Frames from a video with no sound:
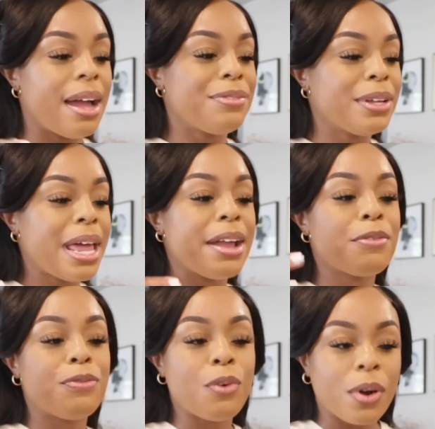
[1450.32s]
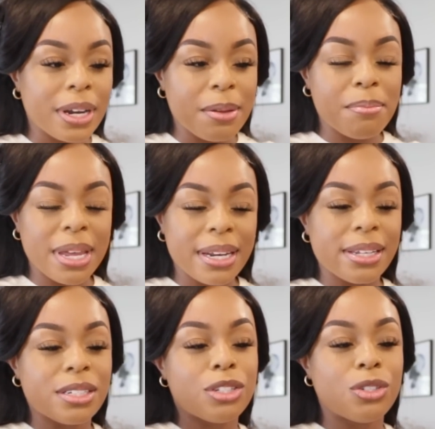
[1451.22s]
I feel like 40
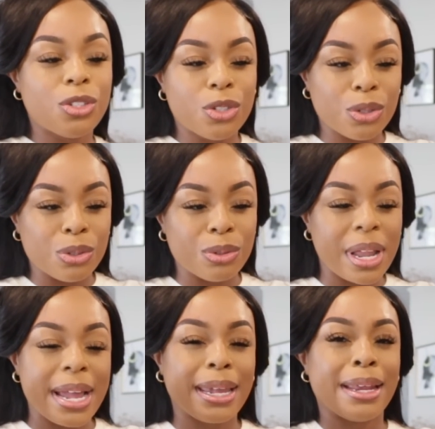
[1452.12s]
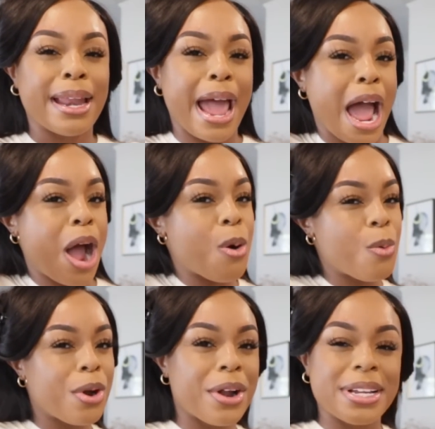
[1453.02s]
minutes to like an
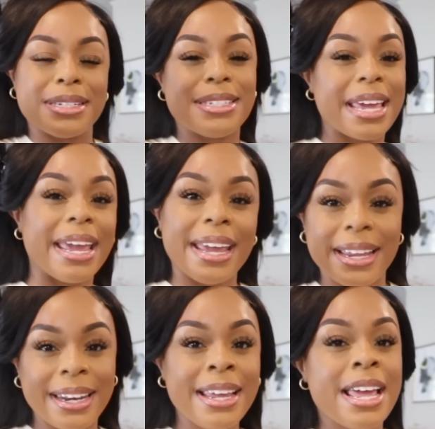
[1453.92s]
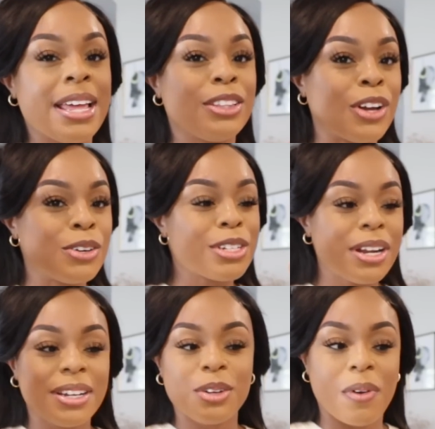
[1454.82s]
hour and 10, those are
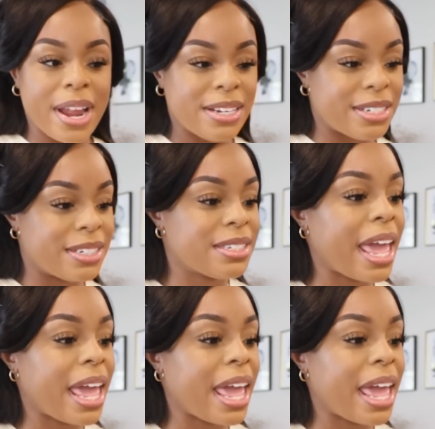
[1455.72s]
good ranges.